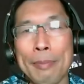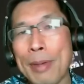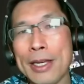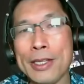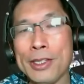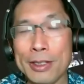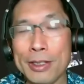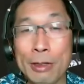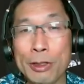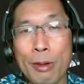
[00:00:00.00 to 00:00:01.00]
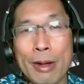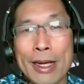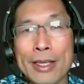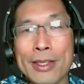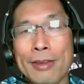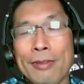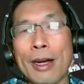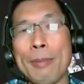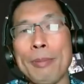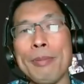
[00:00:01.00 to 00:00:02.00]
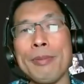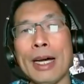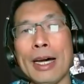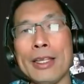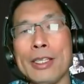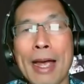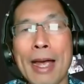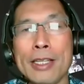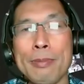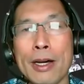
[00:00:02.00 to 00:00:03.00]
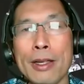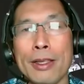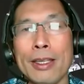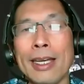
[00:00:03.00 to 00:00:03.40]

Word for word: biggest news stories from uh, this past month.